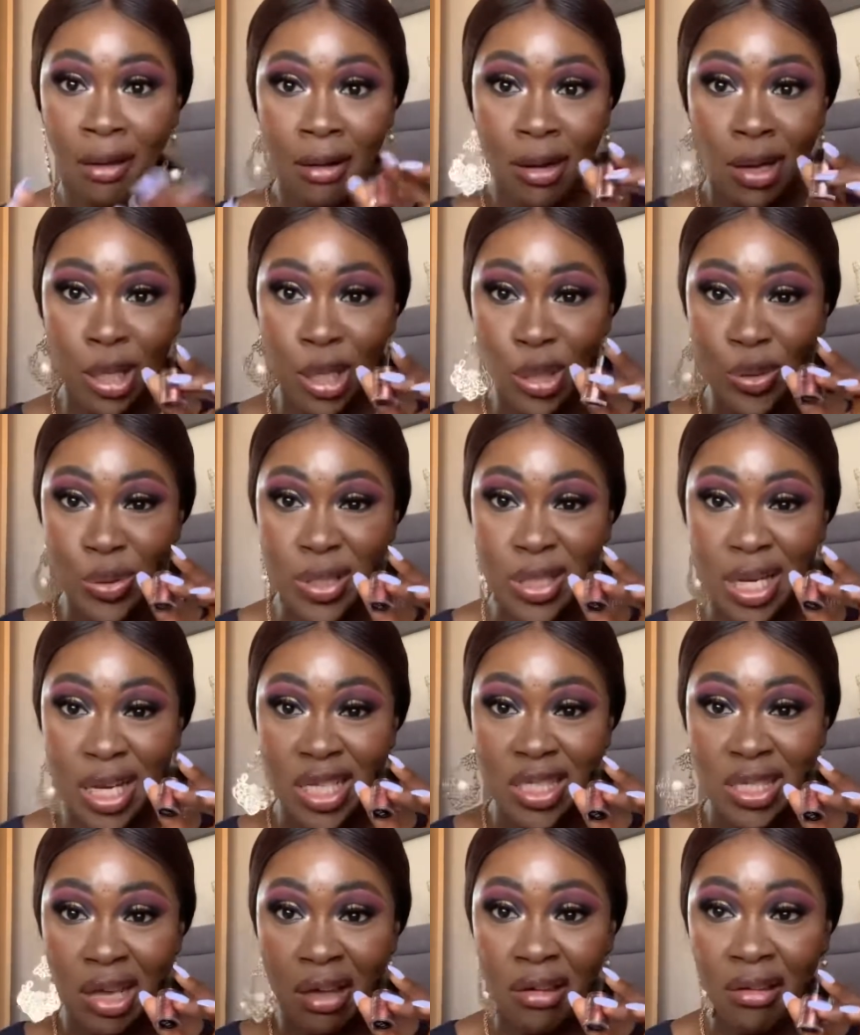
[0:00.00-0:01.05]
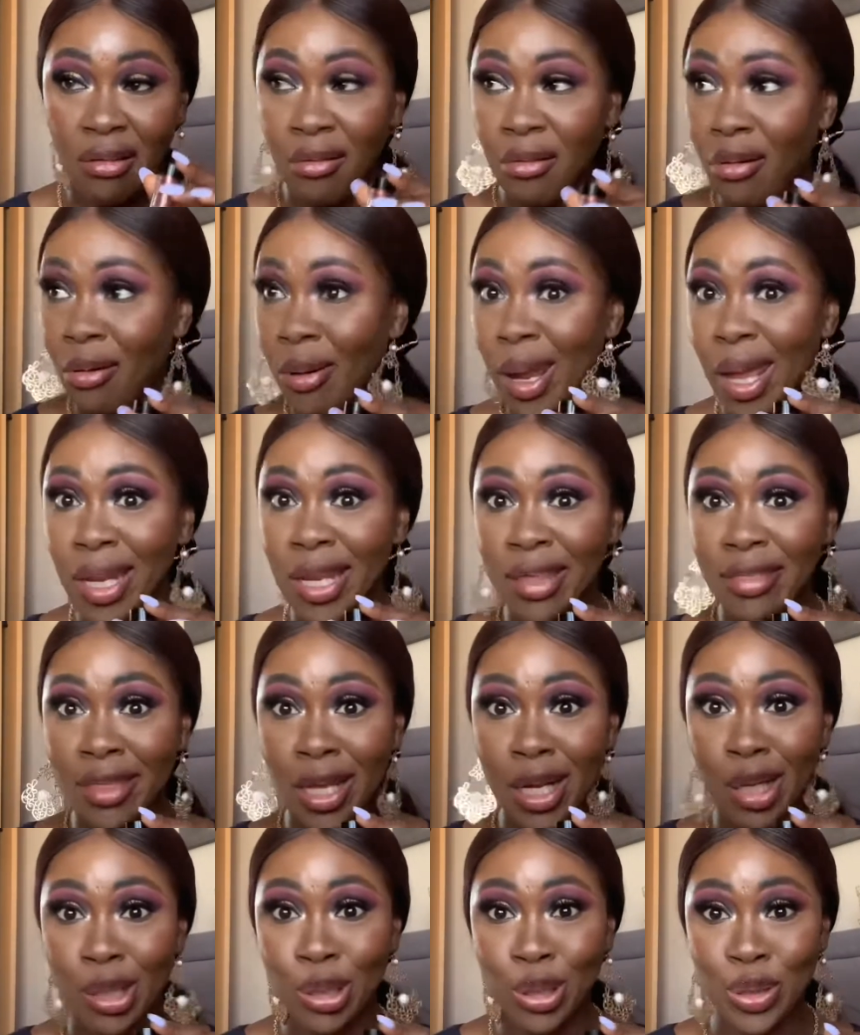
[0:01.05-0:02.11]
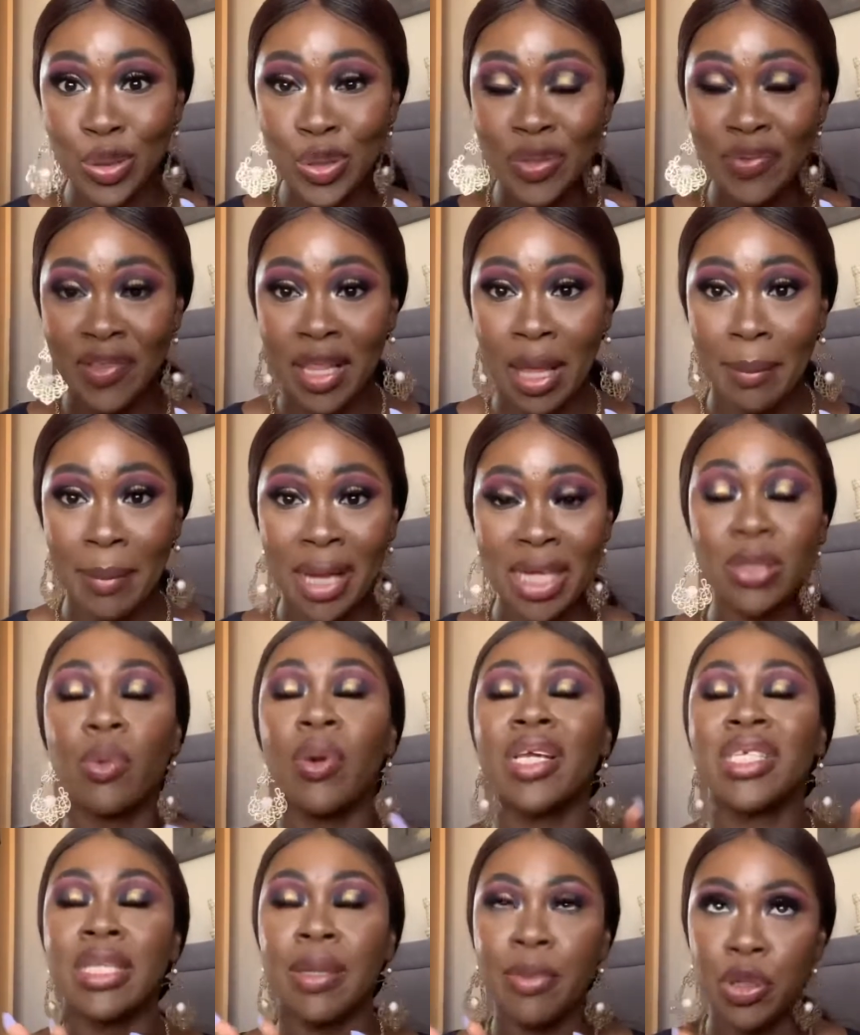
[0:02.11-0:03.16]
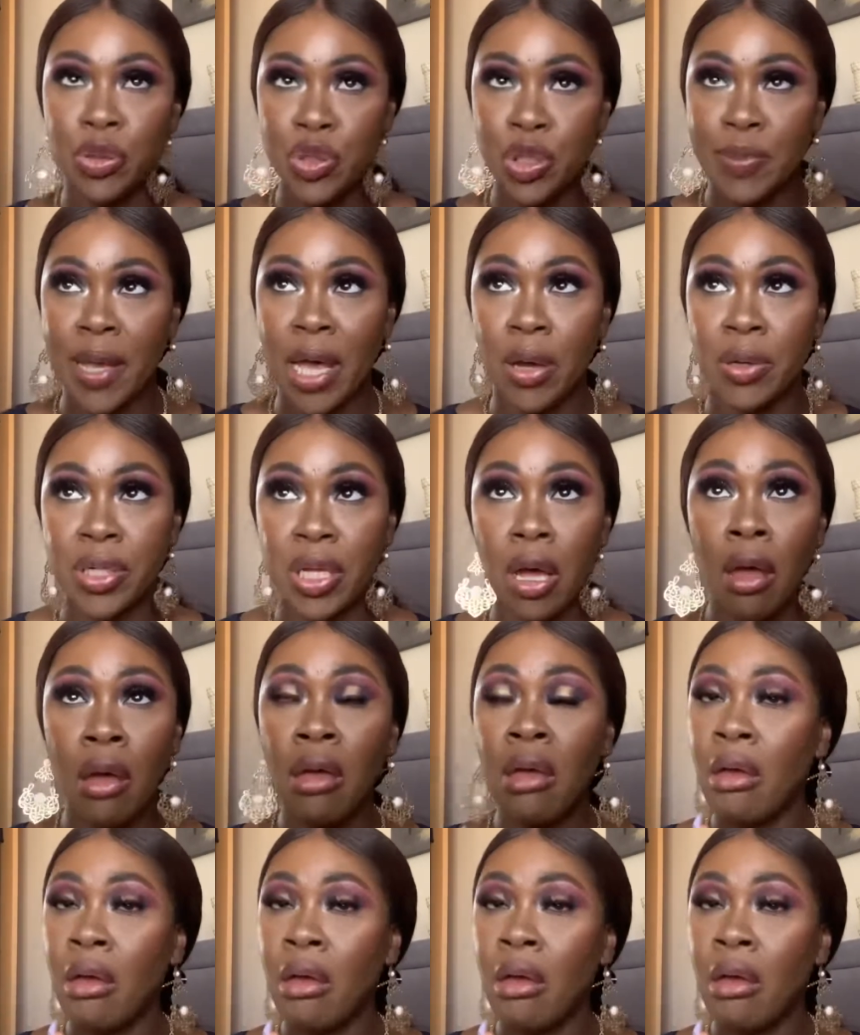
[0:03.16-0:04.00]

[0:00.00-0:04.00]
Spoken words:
loose glitter, or anything loose for that matter, except loose powder.